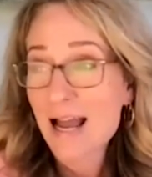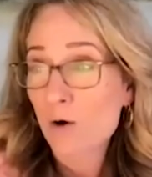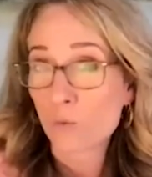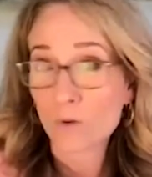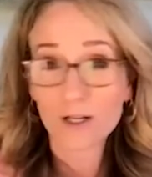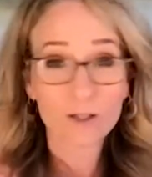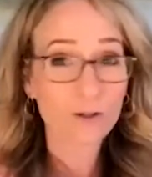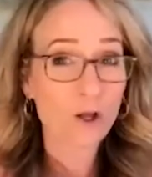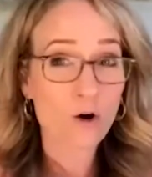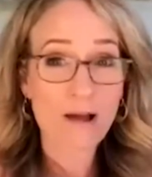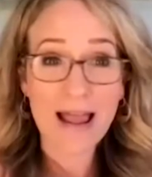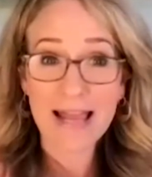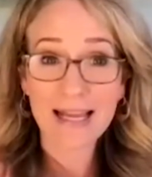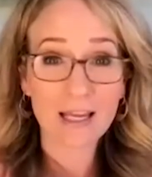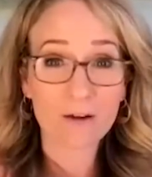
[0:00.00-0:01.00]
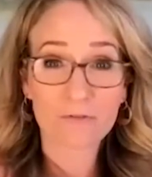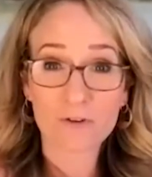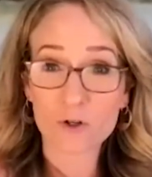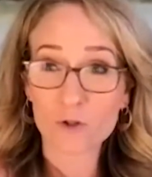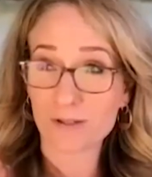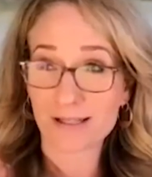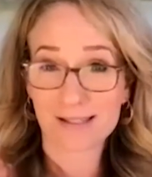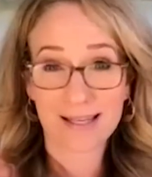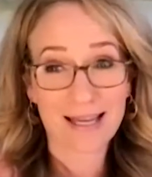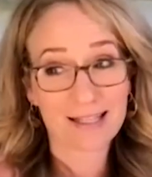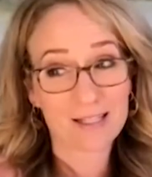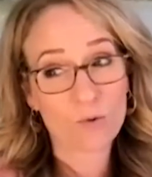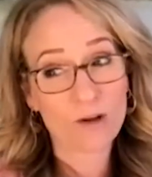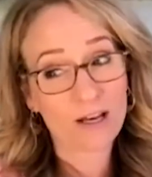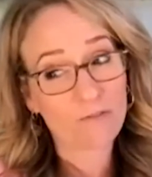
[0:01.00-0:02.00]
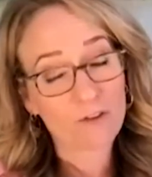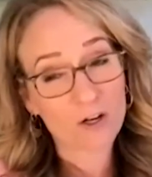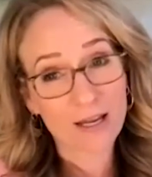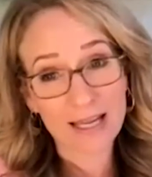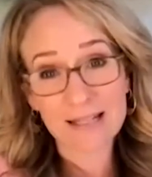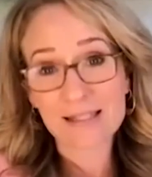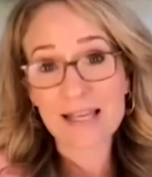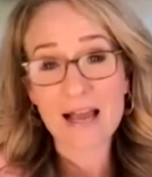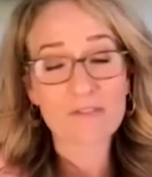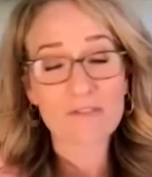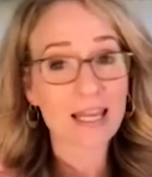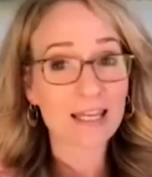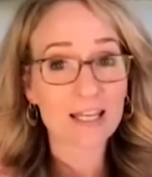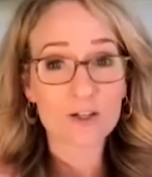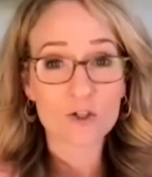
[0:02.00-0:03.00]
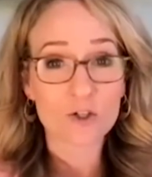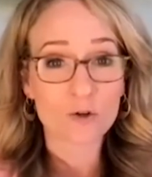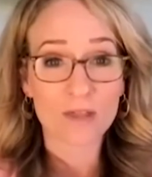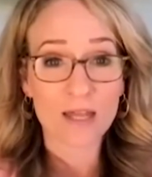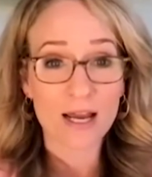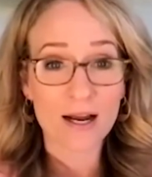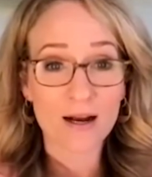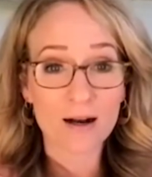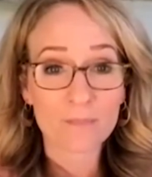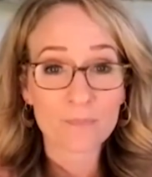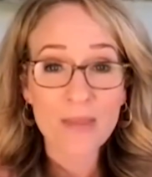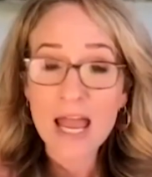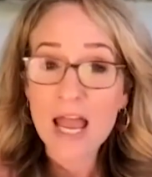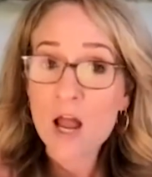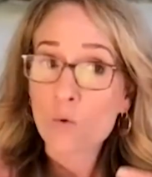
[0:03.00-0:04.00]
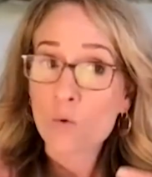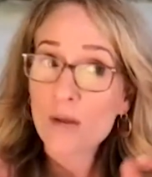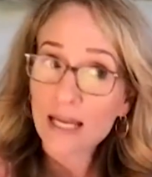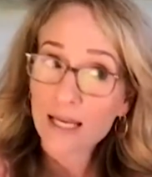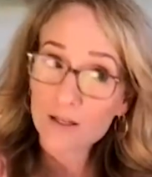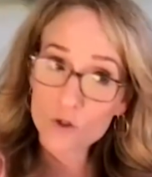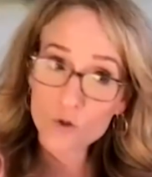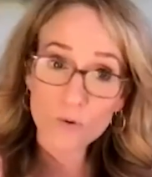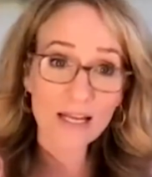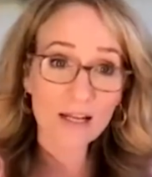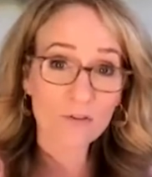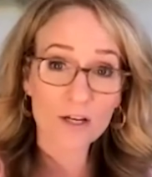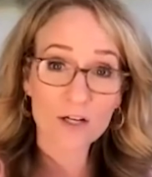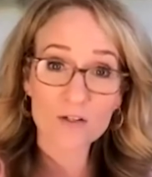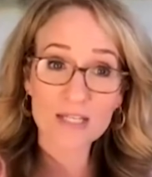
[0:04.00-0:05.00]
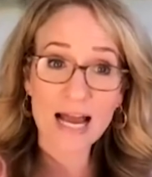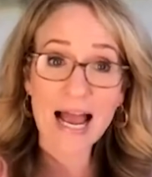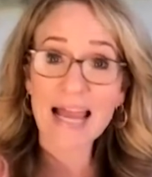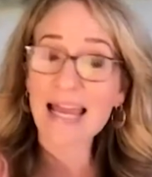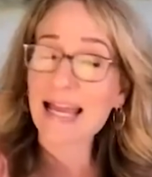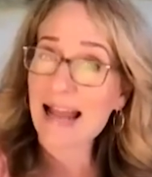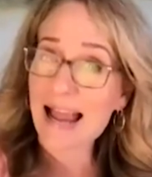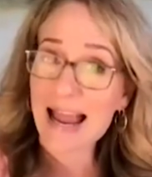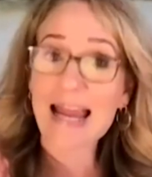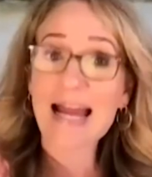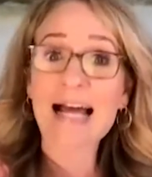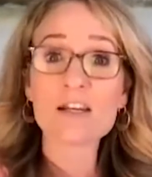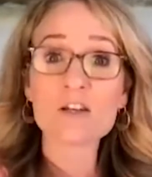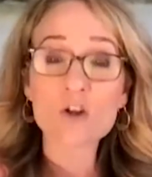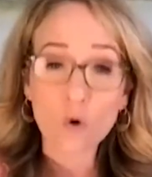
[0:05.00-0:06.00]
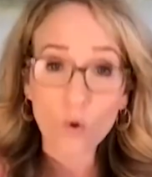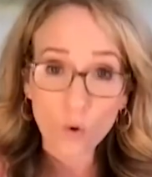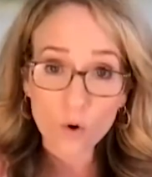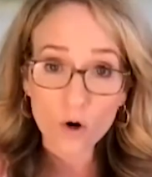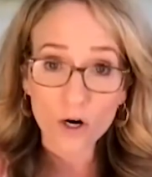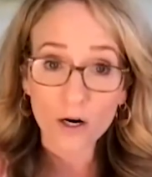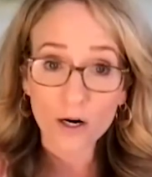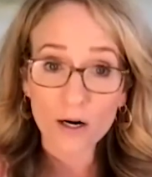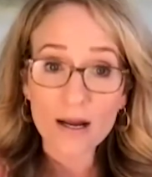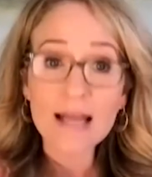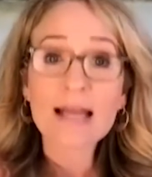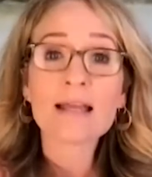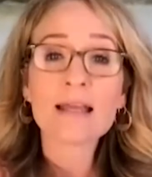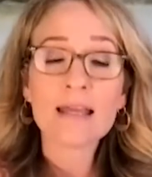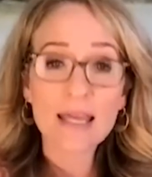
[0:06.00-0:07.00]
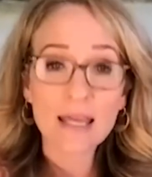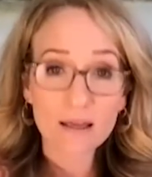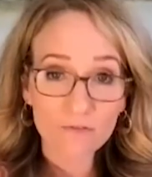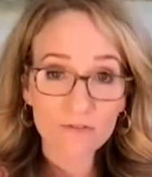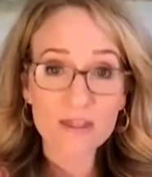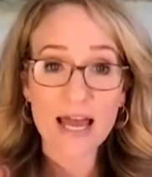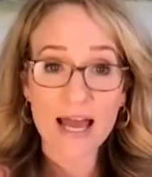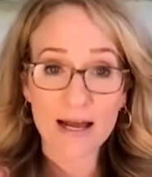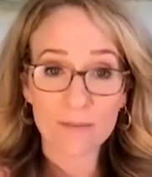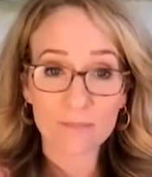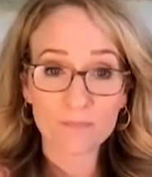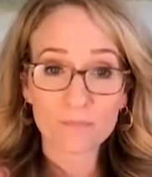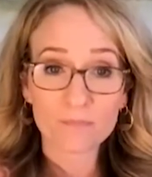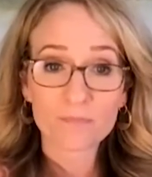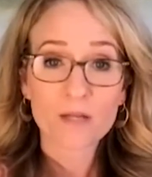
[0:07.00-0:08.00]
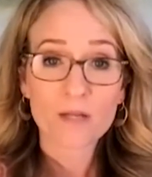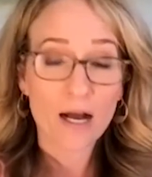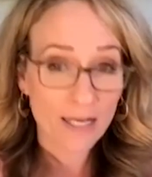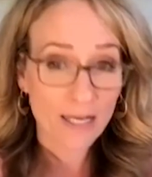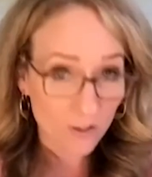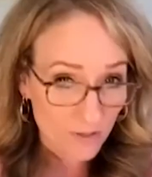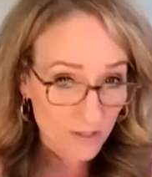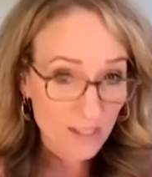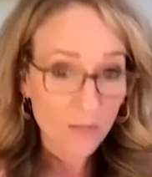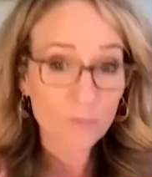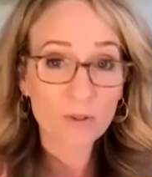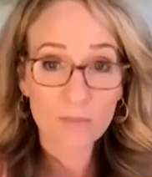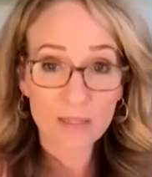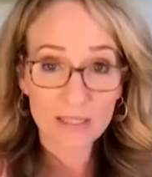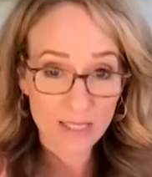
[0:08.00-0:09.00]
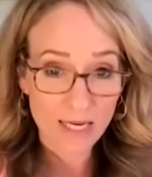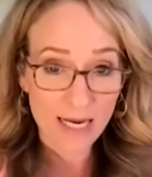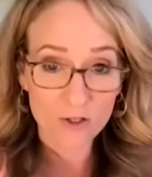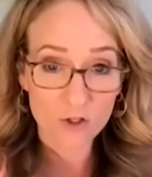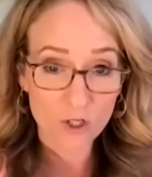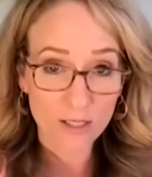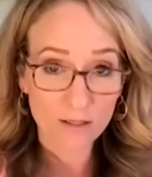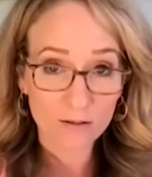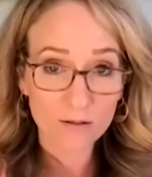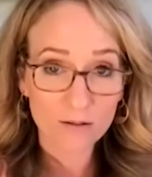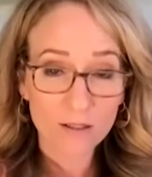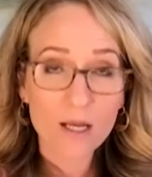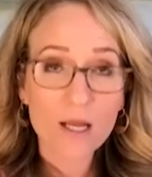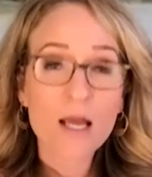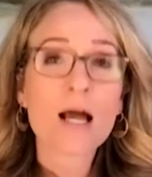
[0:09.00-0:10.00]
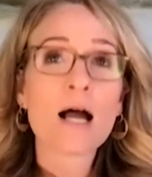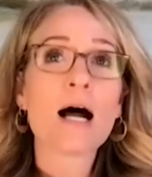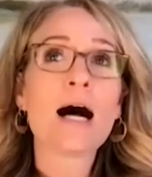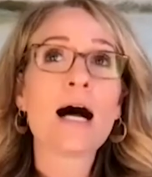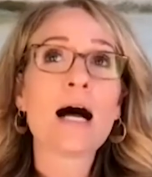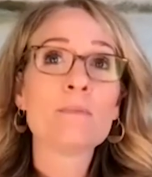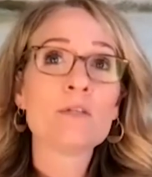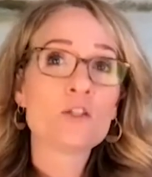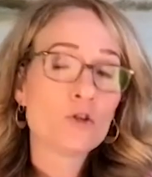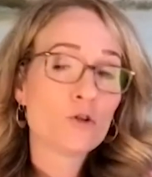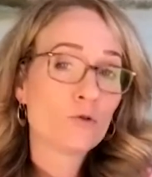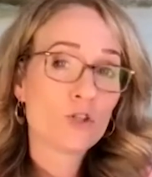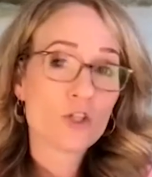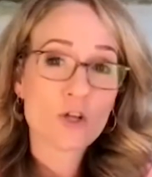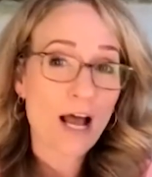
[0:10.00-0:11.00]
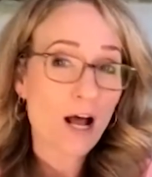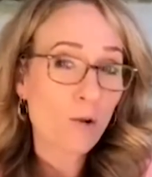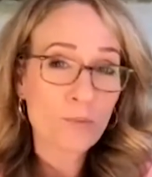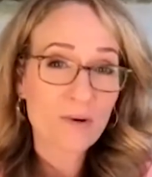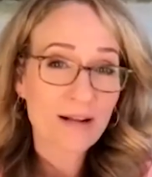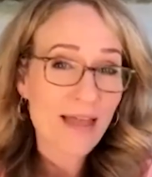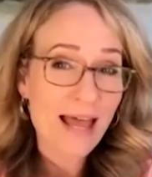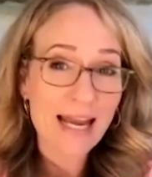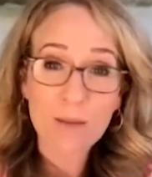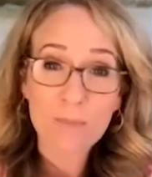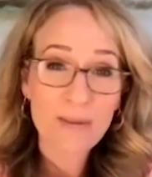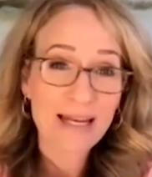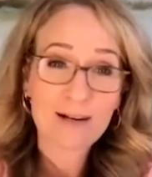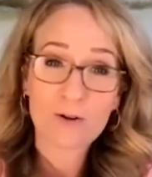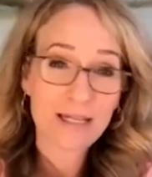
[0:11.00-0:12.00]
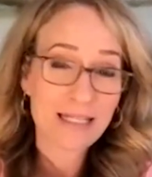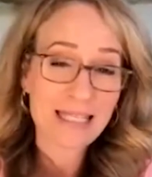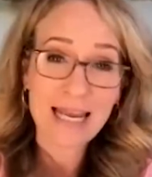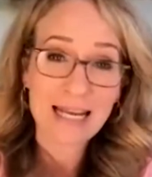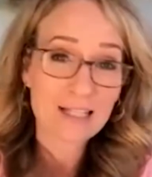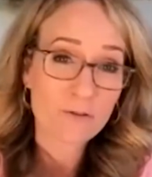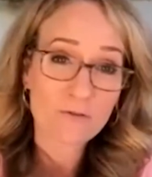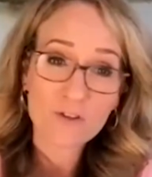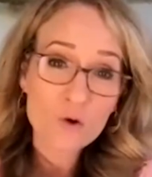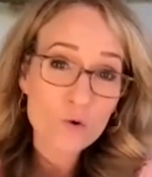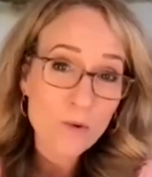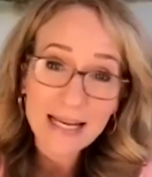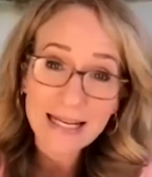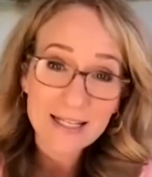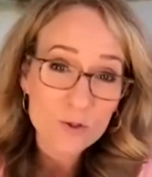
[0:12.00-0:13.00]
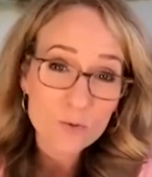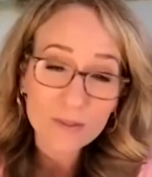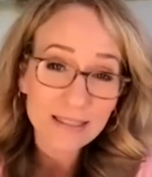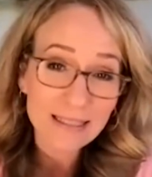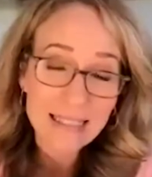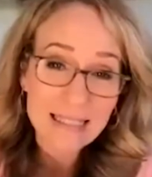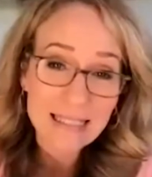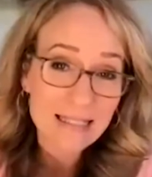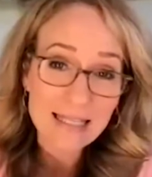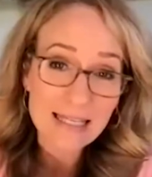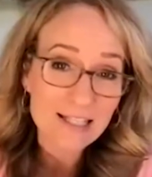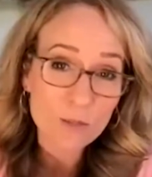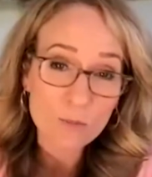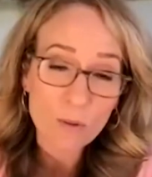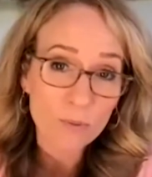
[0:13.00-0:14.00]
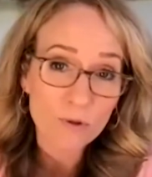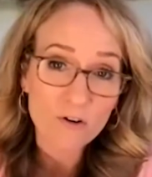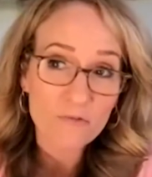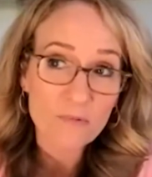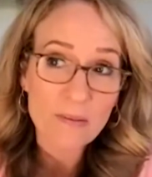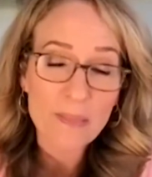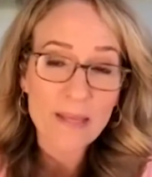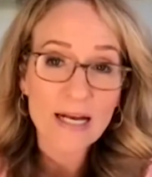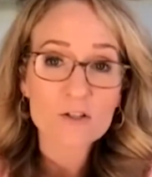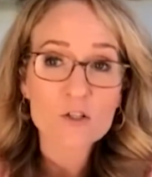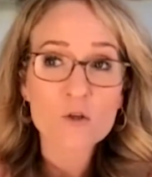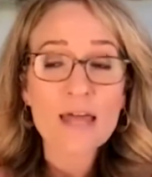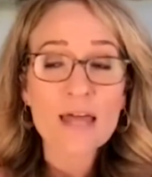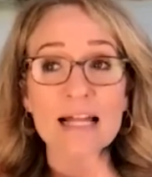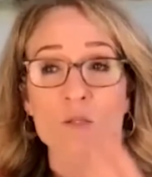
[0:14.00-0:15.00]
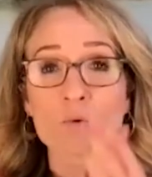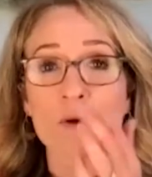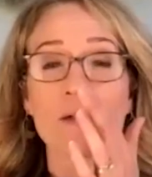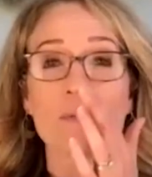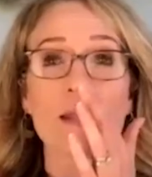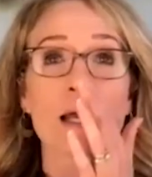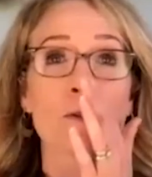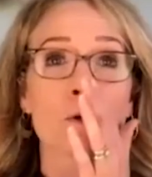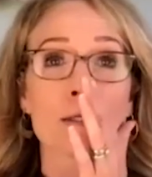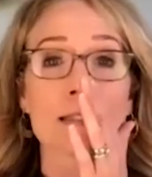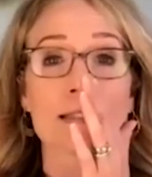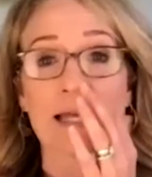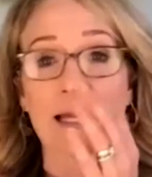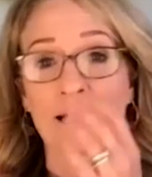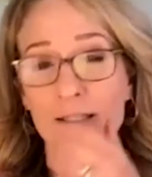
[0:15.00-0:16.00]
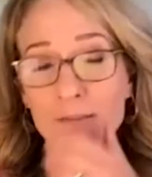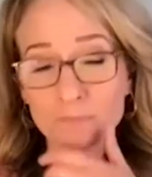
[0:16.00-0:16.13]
Real low-hanging fruit, because guess what? If your kid's having an issue there, we can tweak their diet and or give them iron supplementation to help bring that up. And it only takes a few weeks really to see some improvement there. So that's one, and the other is zinc.